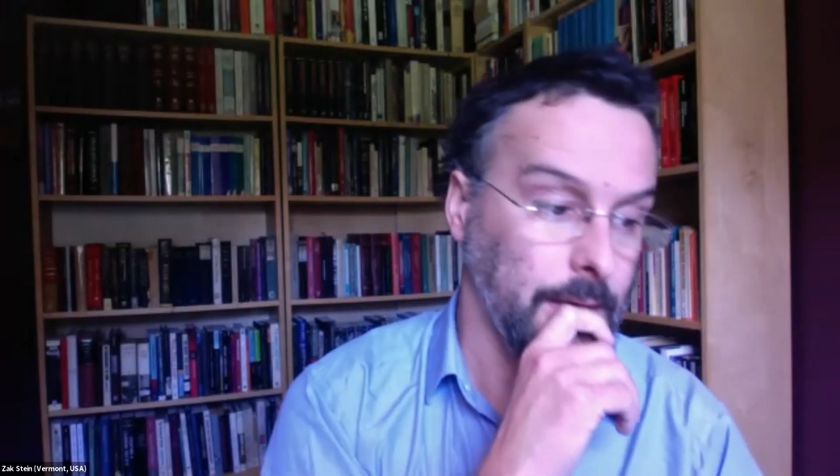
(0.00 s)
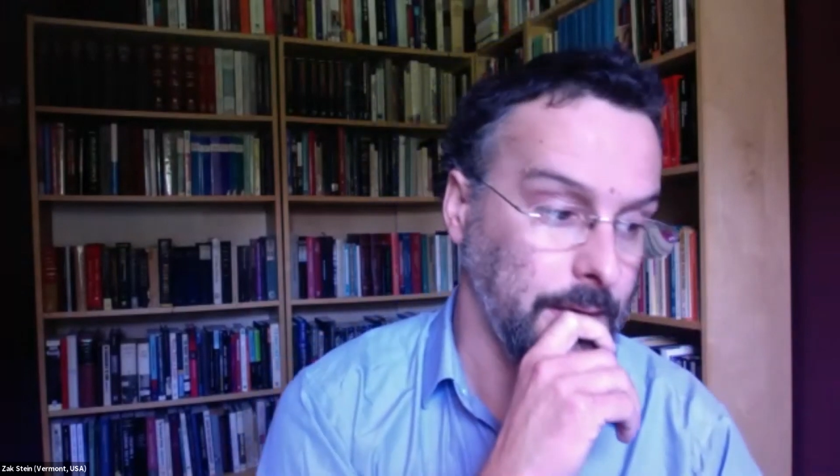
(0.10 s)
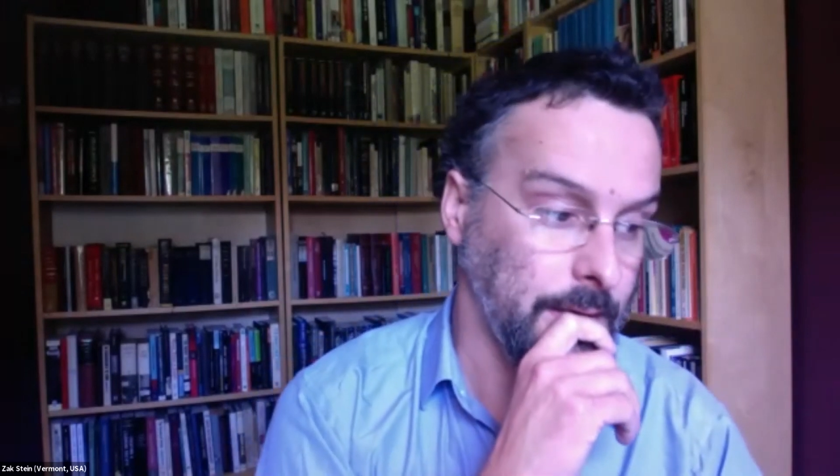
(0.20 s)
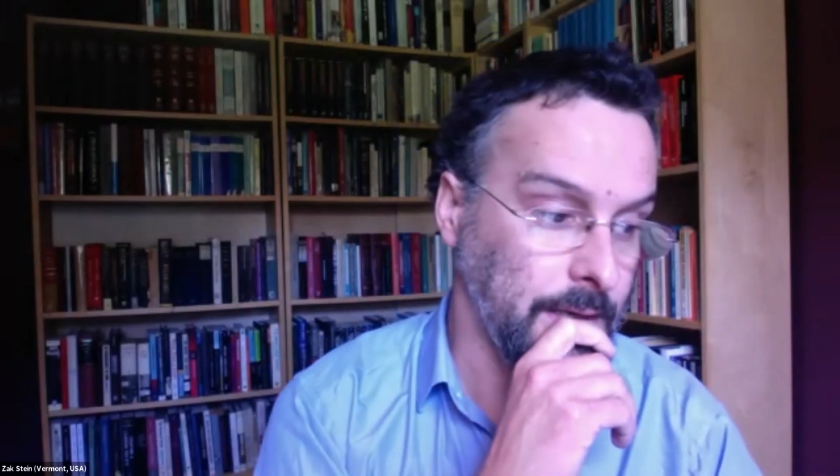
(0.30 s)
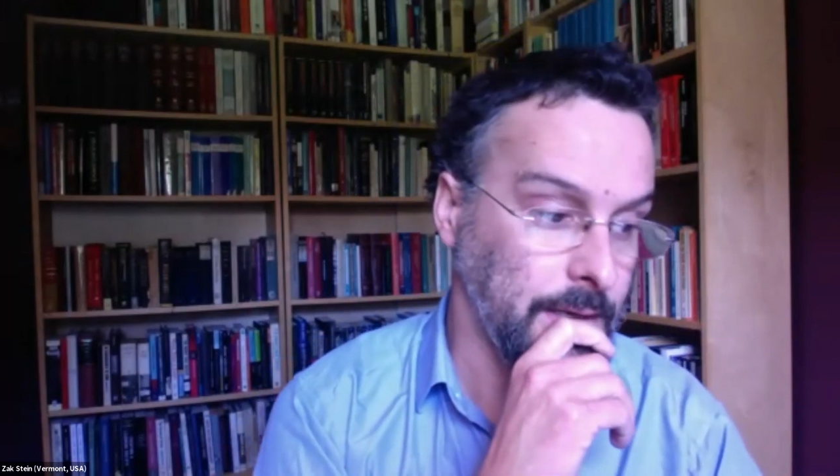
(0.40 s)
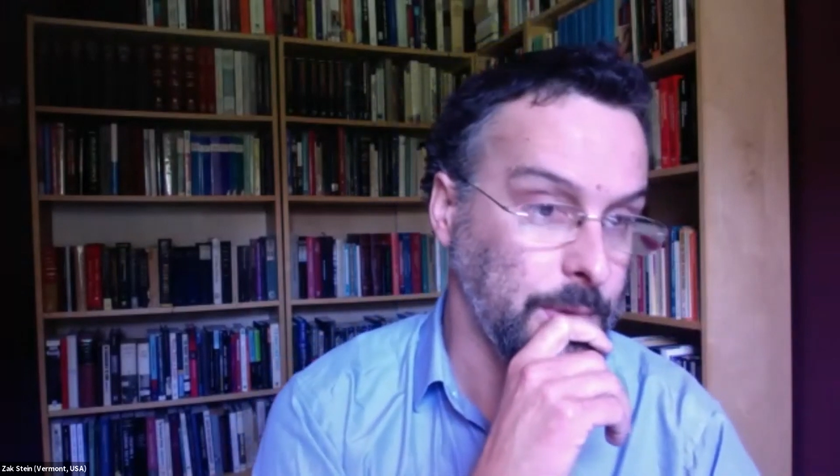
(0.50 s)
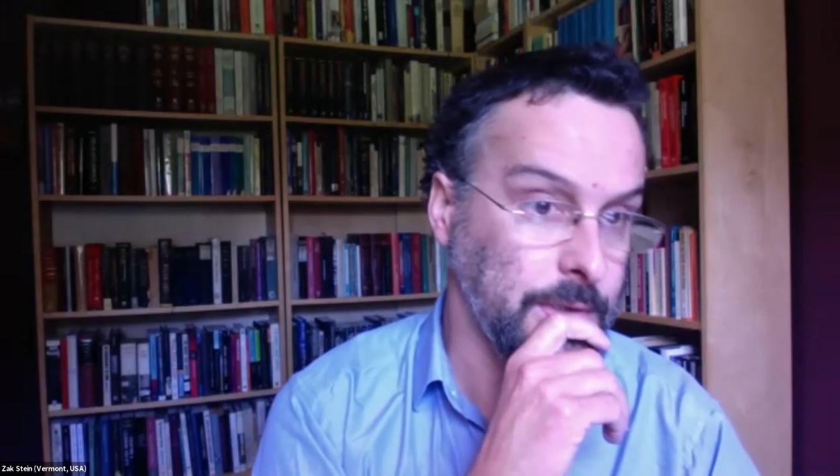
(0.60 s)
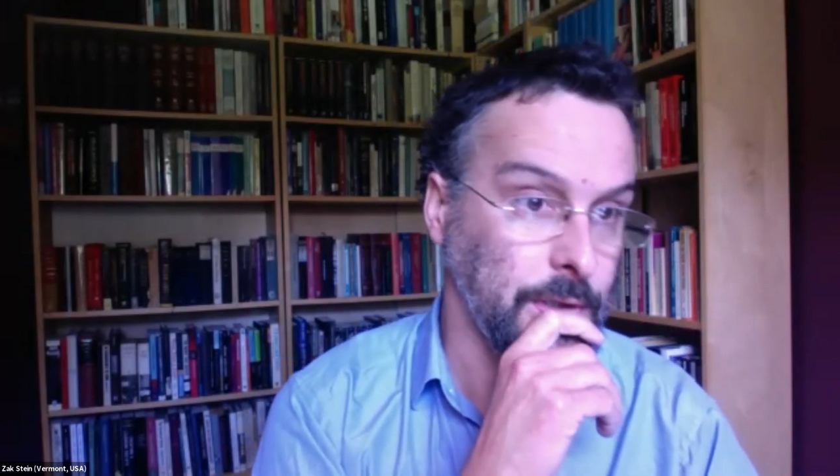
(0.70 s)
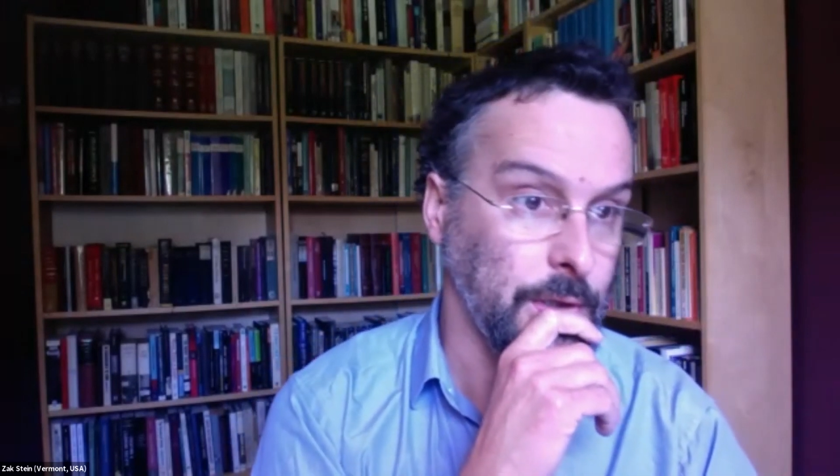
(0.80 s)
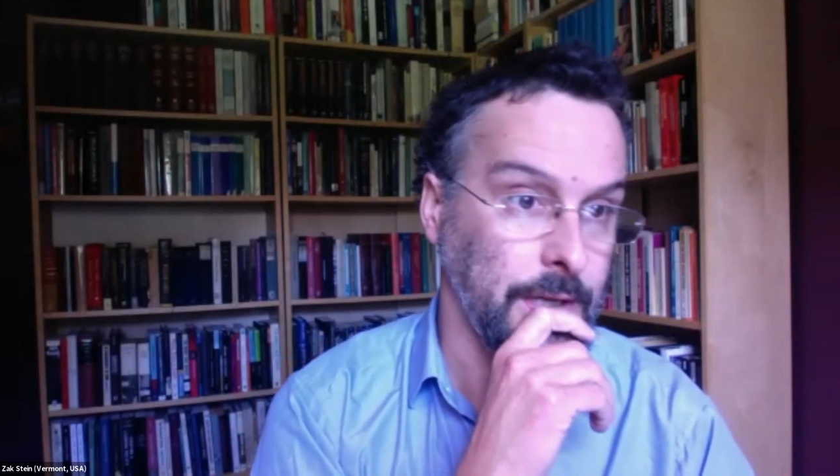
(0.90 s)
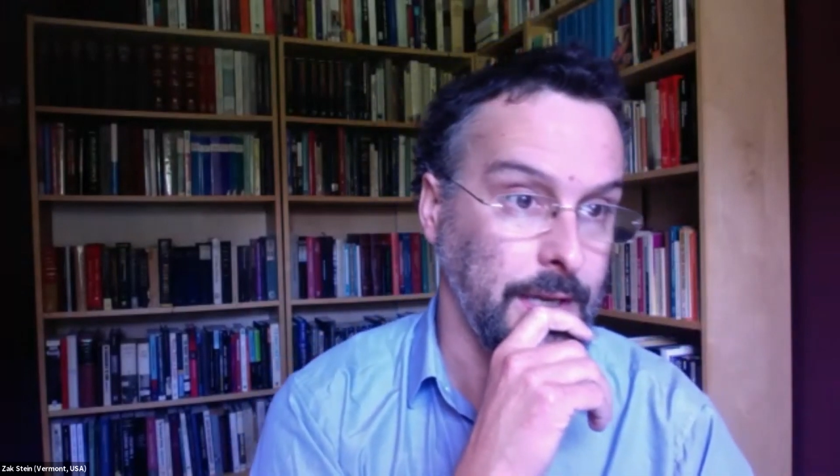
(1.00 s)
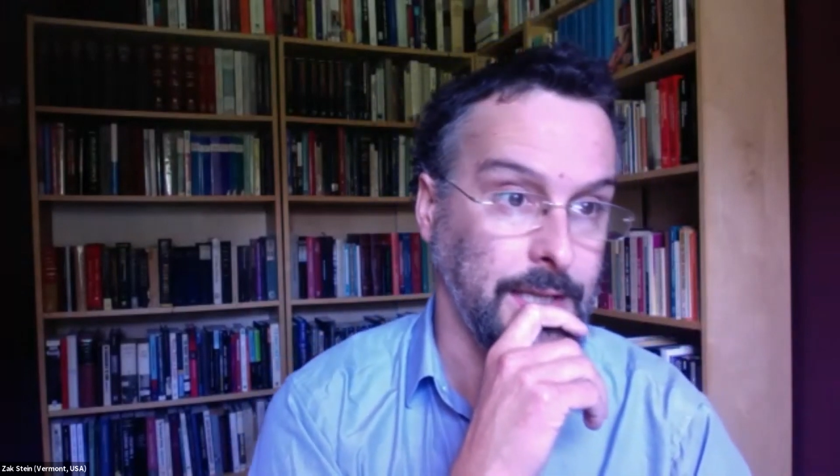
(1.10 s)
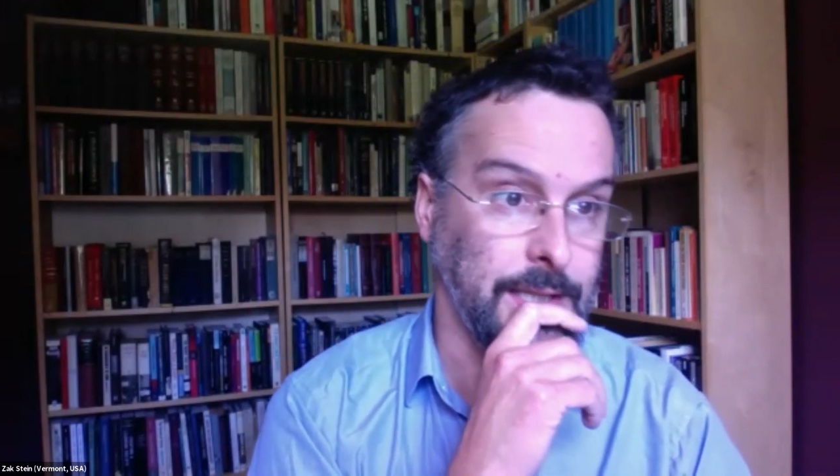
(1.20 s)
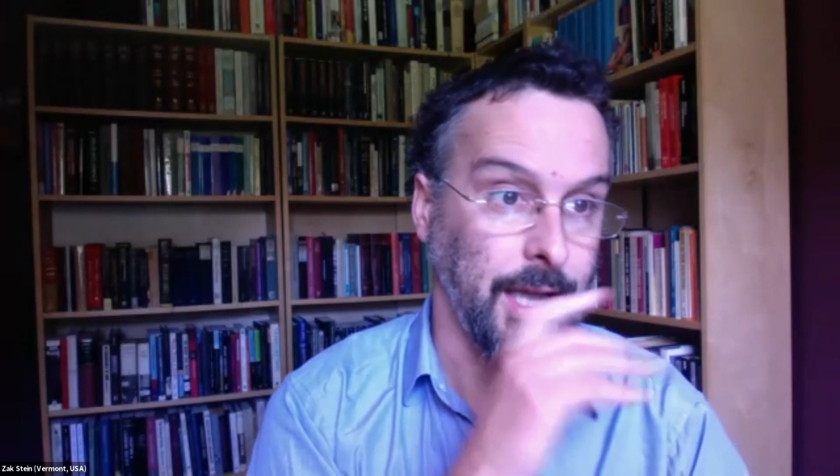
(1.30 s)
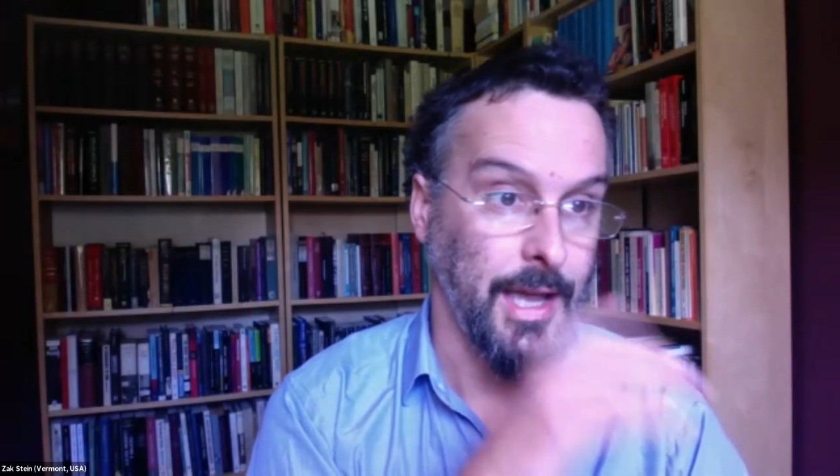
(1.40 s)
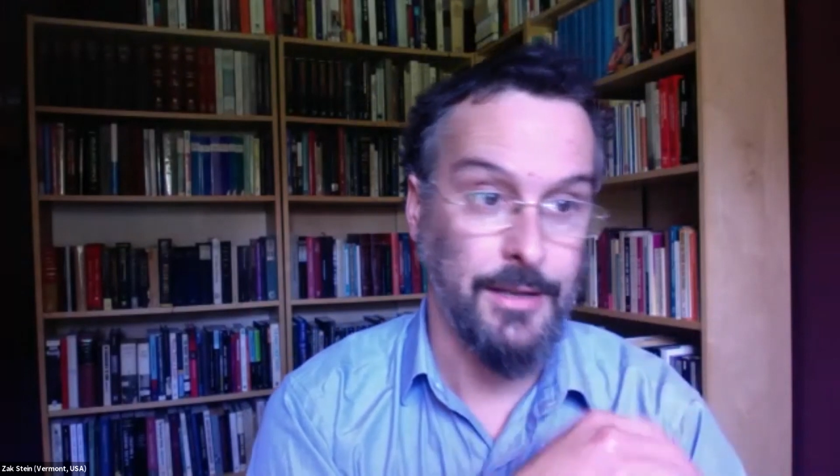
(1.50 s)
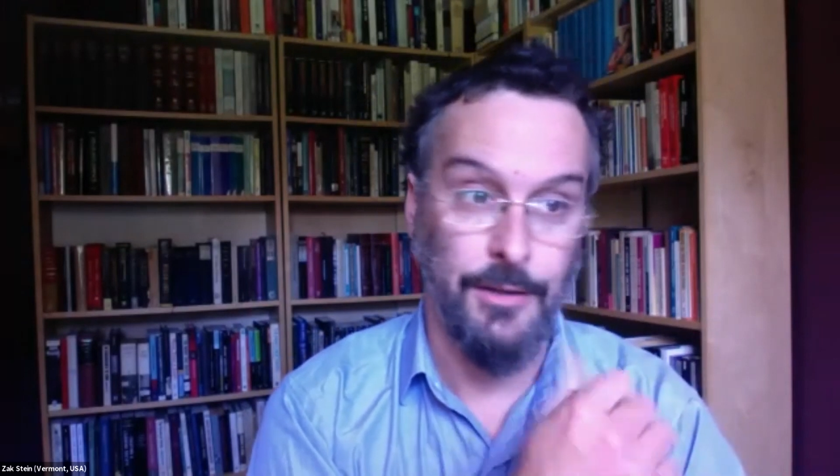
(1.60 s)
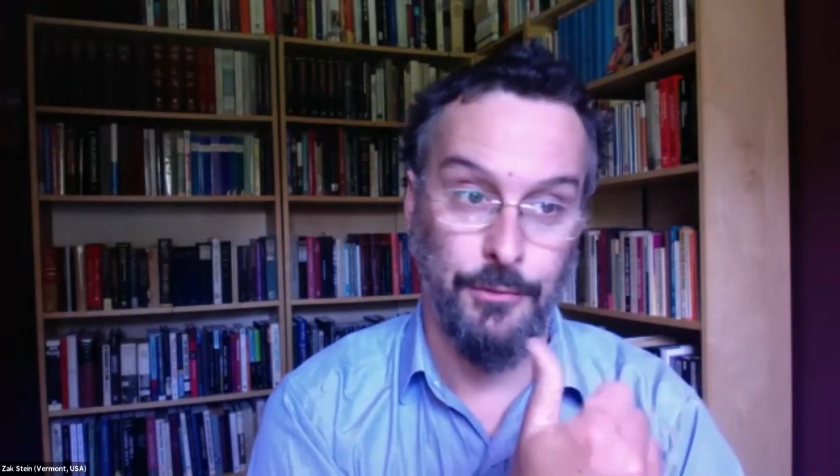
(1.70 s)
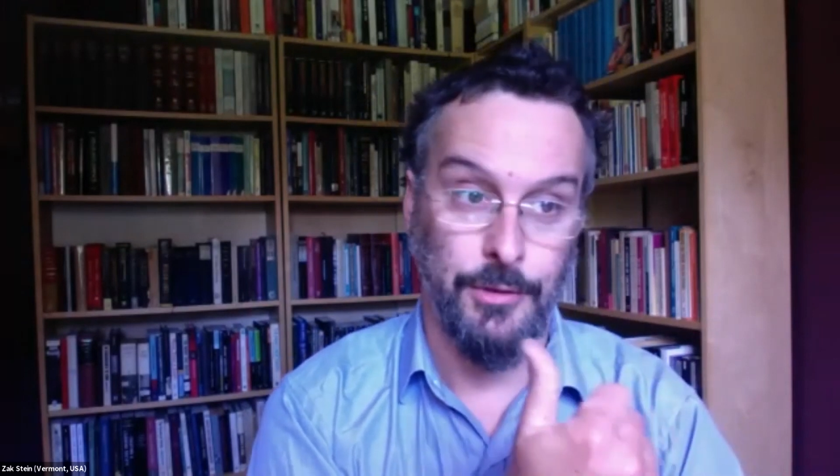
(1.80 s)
he was looking at the end of